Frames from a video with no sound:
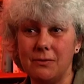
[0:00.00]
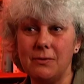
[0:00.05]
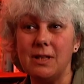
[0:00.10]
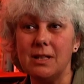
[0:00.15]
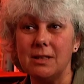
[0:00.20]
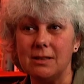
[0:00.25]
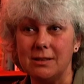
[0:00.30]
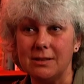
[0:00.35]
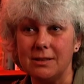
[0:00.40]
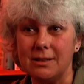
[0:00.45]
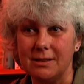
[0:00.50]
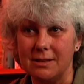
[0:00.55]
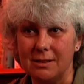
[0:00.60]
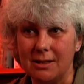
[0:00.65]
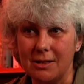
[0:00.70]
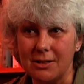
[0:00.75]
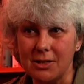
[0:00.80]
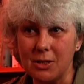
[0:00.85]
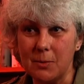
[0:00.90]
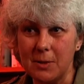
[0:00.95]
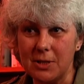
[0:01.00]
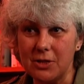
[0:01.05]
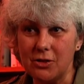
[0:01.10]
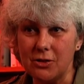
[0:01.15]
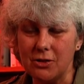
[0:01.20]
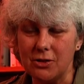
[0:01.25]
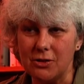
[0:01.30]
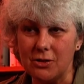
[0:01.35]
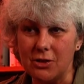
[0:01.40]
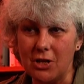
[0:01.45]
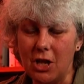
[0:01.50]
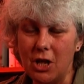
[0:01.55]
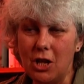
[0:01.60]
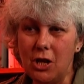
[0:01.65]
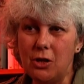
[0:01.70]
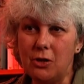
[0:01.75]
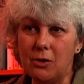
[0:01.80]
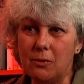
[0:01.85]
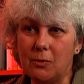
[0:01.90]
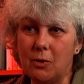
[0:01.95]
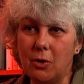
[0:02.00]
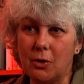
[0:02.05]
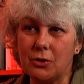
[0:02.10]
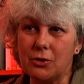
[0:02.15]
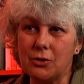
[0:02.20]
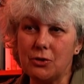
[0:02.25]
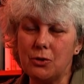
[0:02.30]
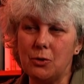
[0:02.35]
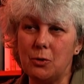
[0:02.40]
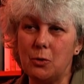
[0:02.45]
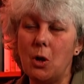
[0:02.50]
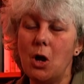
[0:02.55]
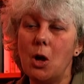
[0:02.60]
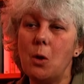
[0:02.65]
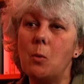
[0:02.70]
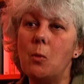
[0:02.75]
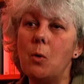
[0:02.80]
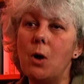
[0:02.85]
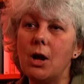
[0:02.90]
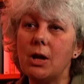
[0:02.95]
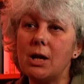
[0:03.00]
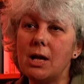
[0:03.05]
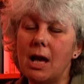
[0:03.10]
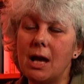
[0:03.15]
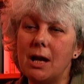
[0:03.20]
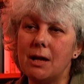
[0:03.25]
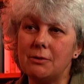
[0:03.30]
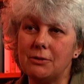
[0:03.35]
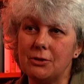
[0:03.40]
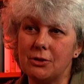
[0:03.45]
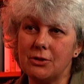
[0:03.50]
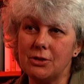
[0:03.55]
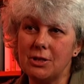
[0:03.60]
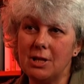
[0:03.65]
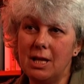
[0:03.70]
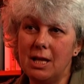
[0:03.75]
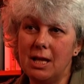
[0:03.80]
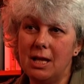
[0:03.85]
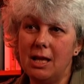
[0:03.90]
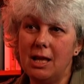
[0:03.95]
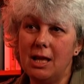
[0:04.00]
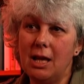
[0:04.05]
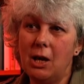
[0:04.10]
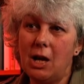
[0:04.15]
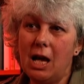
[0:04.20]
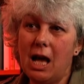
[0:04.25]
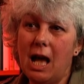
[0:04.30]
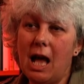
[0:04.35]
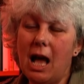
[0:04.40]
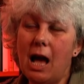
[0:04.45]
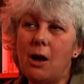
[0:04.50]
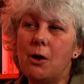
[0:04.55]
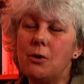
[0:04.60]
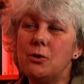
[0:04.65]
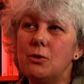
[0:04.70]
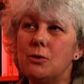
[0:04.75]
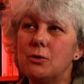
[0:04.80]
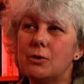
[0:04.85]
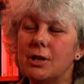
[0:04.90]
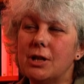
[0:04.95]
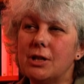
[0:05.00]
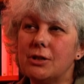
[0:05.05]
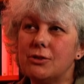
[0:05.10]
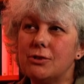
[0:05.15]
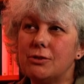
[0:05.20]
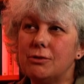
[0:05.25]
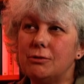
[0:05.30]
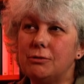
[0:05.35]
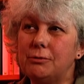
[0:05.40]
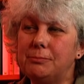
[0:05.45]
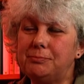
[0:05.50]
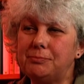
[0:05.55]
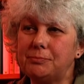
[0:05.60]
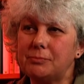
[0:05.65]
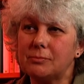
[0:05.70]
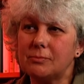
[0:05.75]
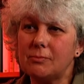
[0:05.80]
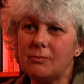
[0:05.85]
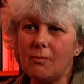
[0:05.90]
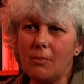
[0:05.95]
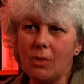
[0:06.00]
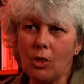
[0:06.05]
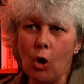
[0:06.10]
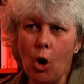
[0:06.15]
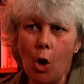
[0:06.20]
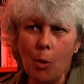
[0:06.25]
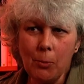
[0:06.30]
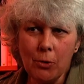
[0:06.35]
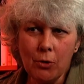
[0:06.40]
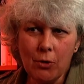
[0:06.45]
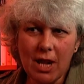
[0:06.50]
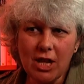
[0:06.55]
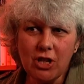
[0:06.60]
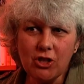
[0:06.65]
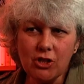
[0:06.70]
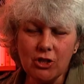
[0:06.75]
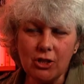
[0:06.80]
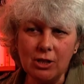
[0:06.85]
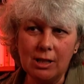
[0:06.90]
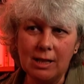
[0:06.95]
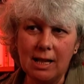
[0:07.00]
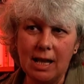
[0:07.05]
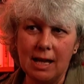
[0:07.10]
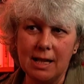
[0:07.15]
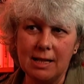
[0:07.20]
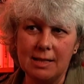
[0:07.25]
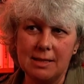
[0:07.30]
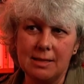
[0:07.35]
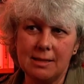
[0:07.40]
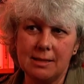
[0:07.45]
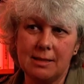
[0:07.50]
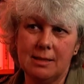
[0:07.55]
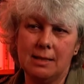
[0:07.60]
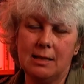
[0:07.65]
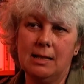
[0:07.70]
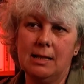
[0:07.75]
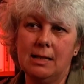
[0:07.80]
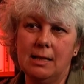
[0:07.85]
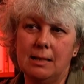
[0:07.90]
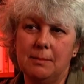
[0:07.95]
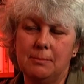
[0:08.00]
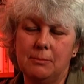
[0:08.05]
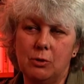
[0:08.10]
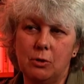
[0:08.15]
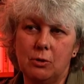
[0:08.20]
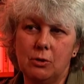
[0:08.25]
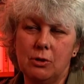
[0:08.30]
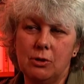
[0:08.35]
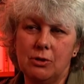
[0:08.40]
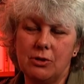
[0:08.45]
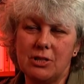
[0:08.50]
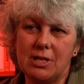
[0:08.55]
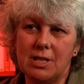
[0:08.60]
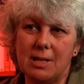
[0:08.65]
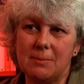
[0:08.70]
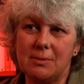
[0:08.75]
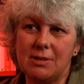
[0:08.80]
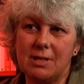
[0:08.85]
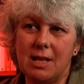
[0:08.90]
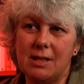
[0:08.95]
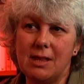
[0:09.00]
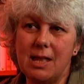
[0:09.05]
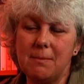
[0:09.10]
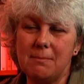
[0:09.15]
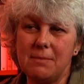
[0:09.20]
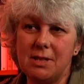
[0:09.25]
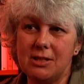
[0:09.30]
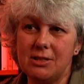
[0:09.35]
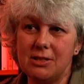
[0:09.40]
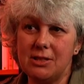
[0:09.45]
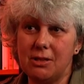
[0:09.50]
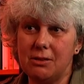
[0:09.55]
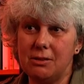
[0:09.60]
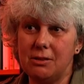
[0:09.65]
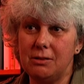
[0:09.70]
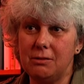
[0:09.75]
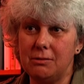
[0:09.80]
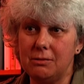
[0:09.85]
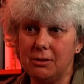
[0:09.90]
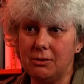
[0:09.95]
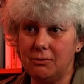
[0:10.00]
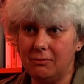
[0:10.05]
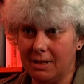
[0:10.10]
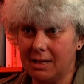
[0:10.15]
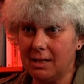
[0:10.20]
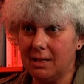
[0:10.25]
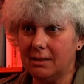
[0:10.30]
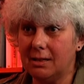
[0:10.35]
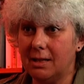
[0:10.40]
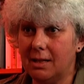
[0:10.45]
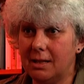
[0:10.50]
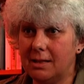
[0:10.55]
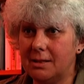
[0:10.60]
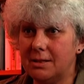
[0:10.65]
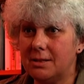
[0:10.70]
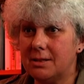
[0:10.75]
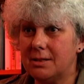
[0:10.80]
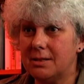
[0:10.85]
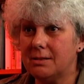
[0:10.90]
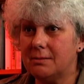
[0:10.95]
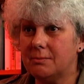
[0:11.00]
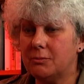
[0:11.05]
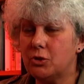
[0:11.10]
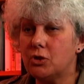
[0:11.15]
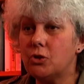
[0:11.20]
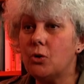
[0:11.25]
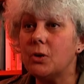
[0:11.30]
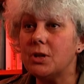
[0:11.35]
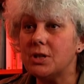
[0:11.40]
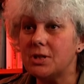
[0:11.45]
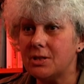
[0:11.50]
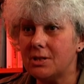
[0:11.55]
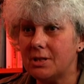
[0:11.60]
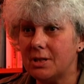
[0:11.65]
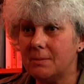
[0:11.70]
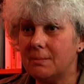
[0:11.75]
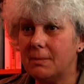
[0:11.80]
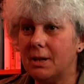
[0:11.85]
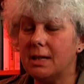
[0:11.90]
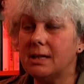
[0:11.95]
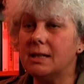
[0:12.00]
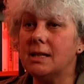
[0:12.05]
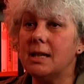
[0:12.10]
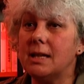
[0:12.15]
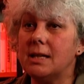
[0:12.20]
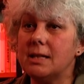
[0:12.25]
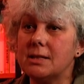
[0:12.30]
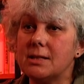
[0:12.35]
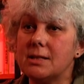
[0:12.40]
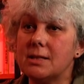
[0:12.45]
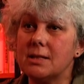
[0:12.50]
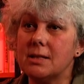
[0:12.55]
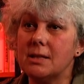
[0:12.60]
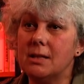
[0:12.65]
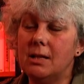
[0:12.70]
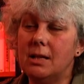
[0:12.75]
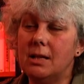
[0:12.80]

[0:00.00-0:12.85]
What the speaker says: field and ask questions. You've got to work out how you're going to operationalize your concepts. Now that means so that you can recognize choice in my case,